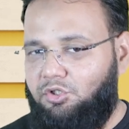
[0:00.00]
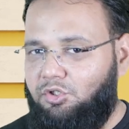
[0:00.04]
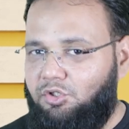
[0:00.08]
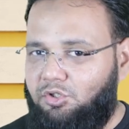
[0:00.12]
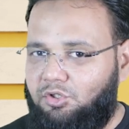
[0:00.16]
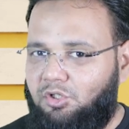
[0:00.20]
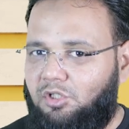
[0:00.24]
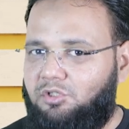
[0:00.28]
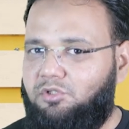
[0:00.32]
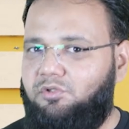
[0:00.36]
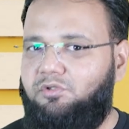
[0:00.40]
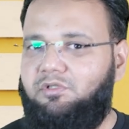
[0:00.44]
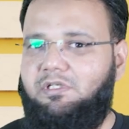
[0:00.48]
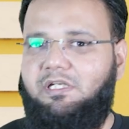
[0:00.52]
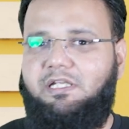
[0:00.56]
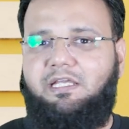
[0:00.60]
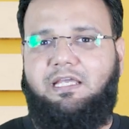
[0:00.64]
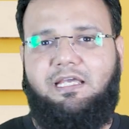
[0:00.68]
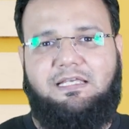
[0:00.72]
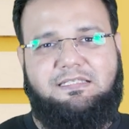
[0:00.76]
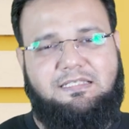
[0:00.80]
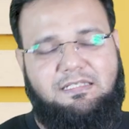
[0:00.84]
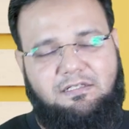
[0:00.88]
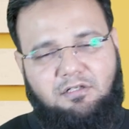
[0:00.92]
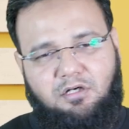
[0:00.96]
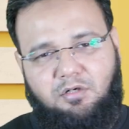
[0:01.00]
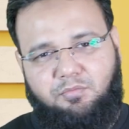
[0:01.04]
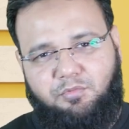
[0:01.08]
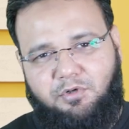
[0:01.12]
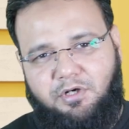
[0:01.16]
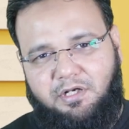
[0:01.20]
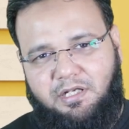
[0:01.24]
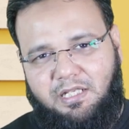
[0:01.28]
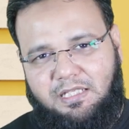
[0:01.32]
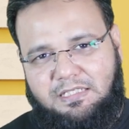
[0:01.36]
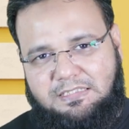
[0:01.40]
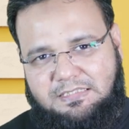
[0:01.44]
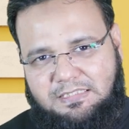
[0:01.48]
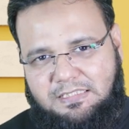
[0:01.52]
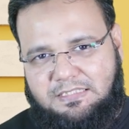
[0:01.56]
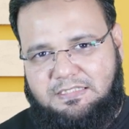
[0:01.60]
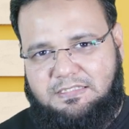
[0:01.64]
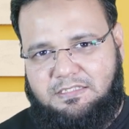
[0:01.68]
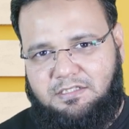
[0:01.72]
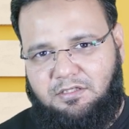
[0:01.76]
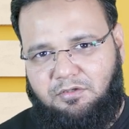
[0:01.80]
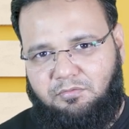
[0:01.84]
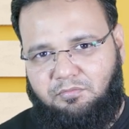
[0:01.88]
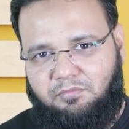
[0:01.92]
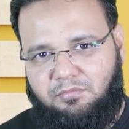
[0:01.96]
Not only as an operating
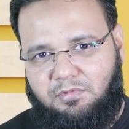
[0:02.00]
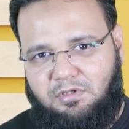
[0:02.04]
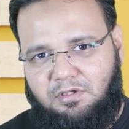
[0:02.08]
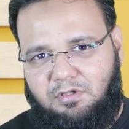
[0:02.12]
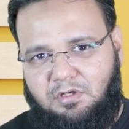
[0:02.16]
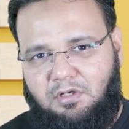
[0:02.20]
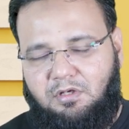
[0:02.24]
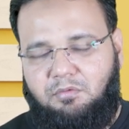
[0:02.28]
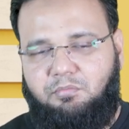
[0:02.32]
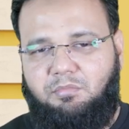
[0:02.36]
system,